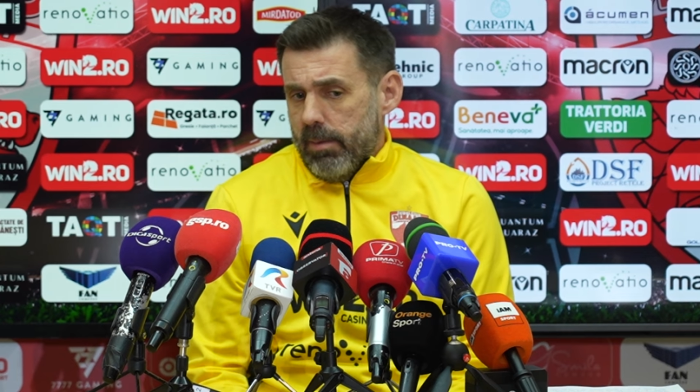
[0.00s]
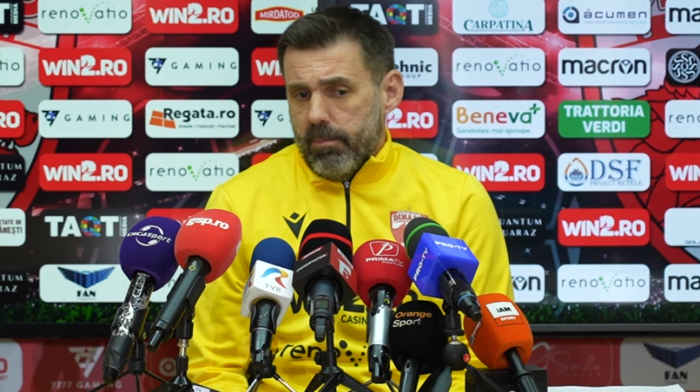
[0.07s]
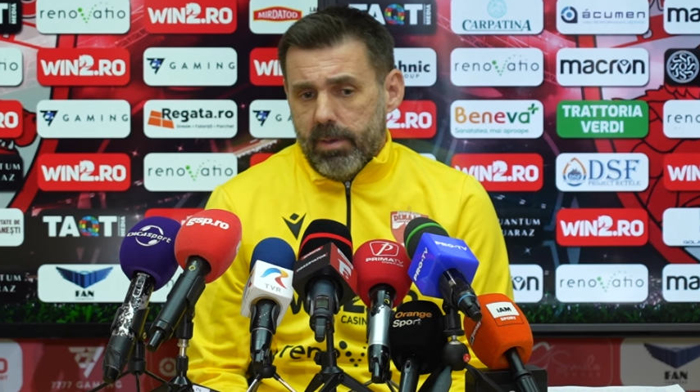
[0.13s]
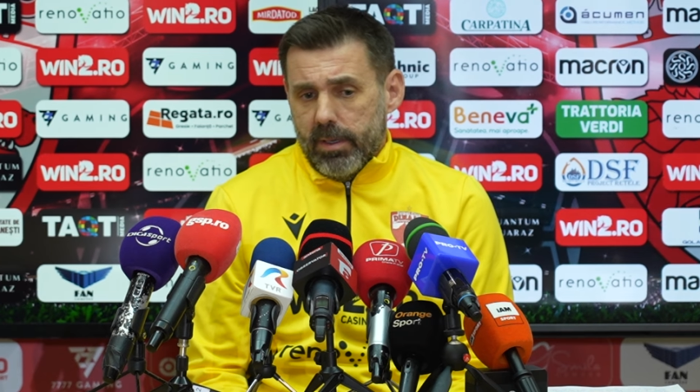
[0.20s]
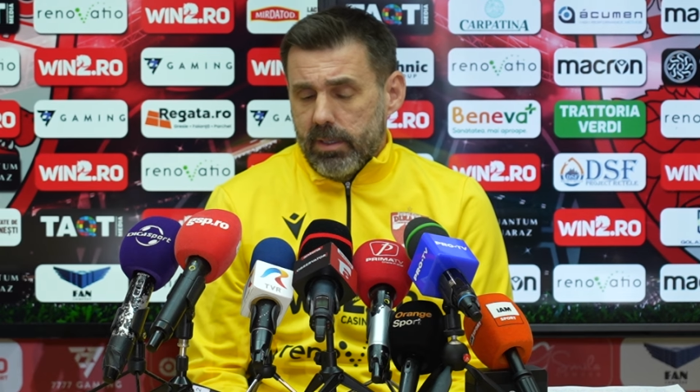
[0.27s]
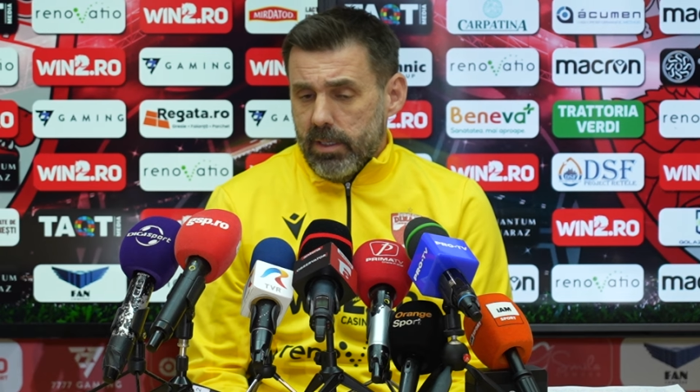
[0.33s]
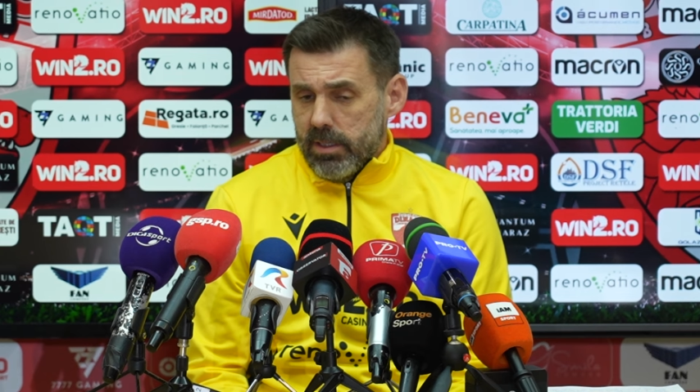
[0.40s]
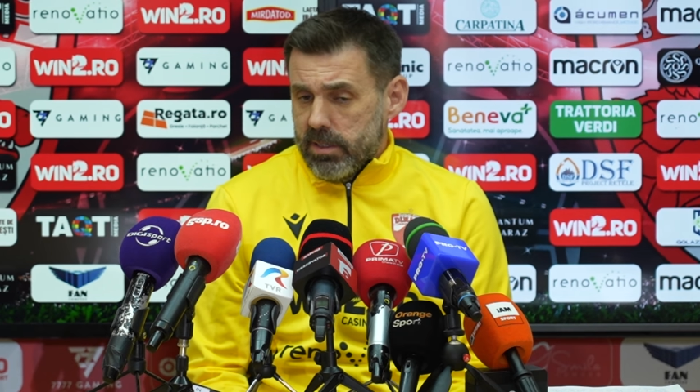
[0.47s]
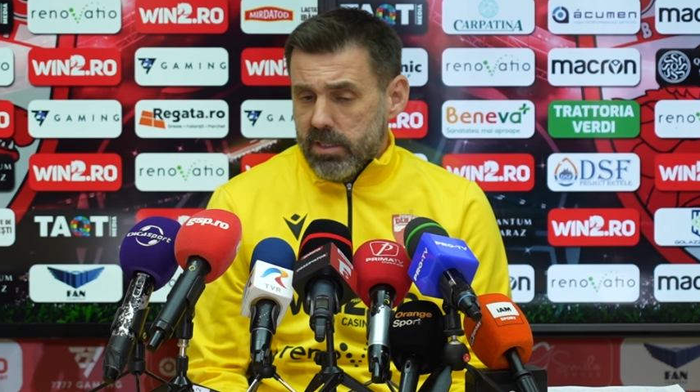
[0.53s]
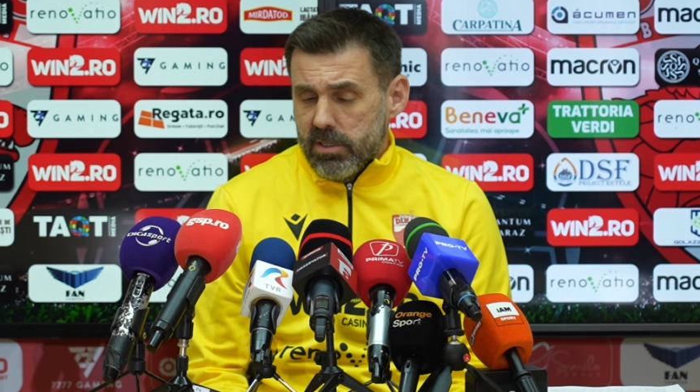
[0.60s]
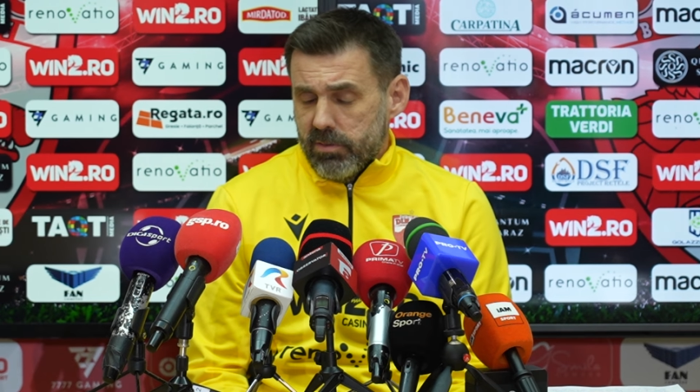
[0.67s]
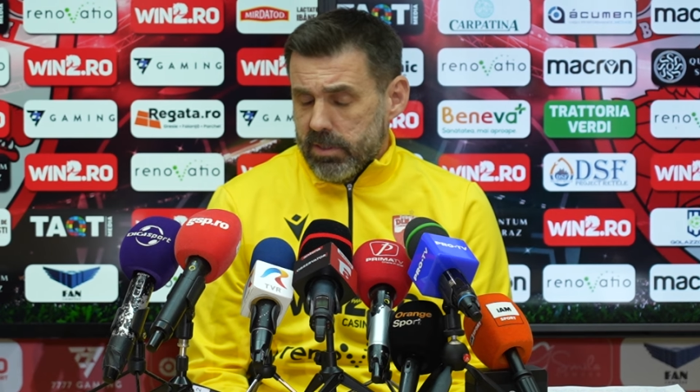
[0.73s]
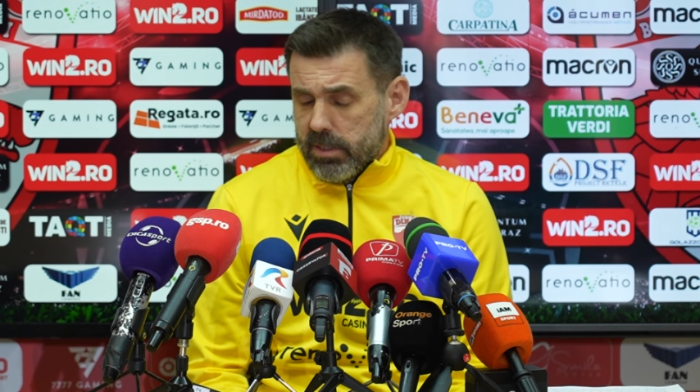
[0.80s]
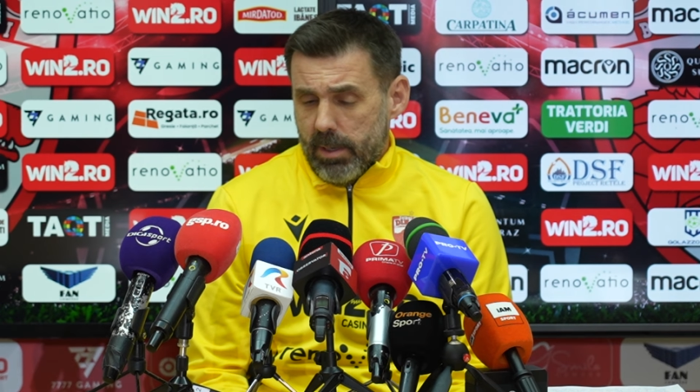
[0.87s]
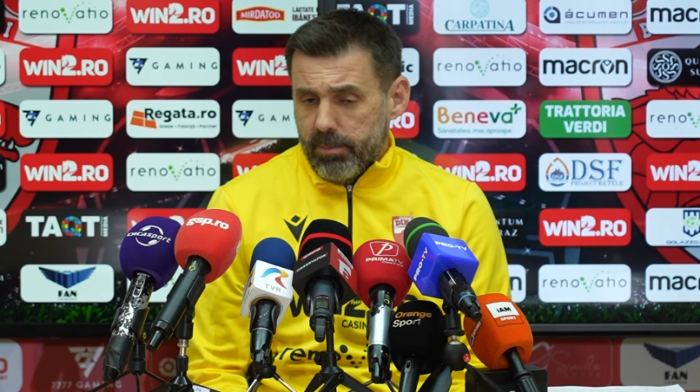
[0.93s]
But this is
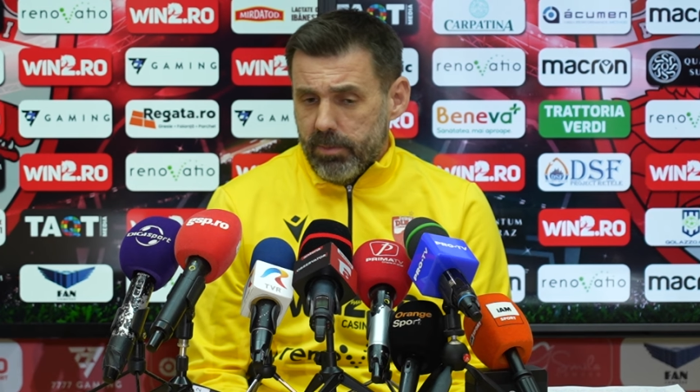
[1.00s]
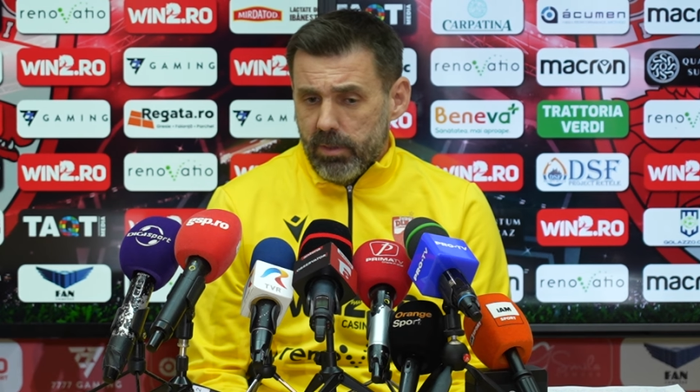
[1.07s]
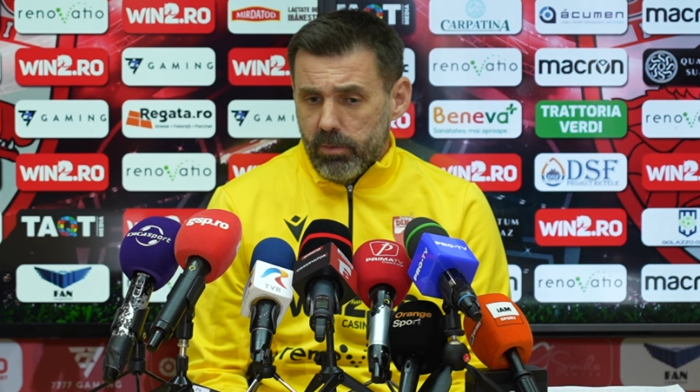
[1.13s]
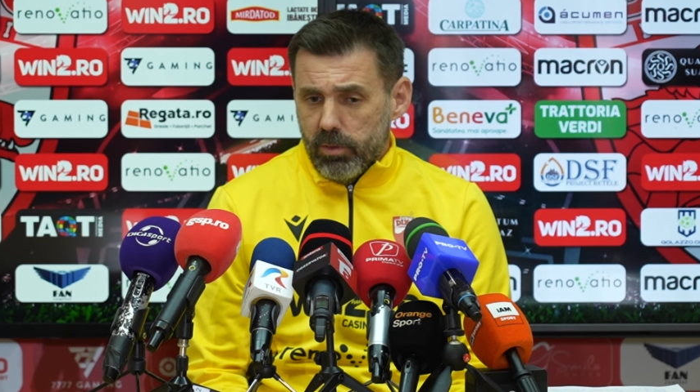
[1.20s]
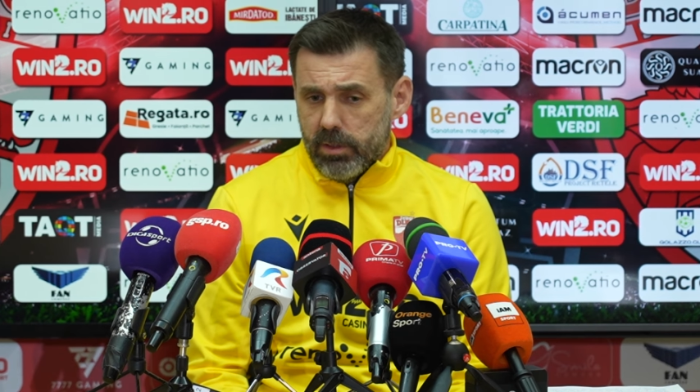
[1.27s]
something